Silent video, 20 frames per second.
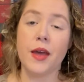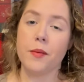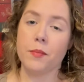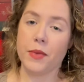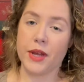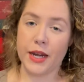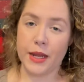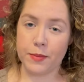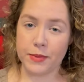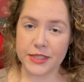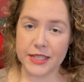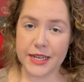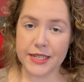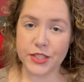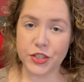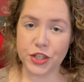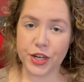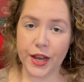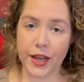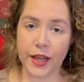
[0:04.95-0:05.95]
My name is
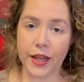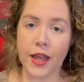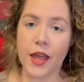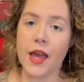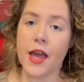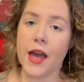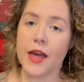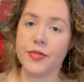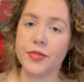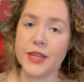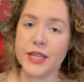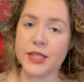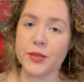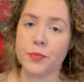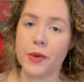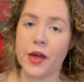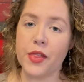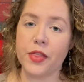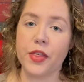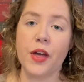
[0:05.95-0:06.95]
SJ, and this
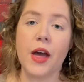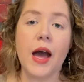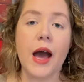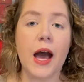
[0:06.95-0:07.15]
month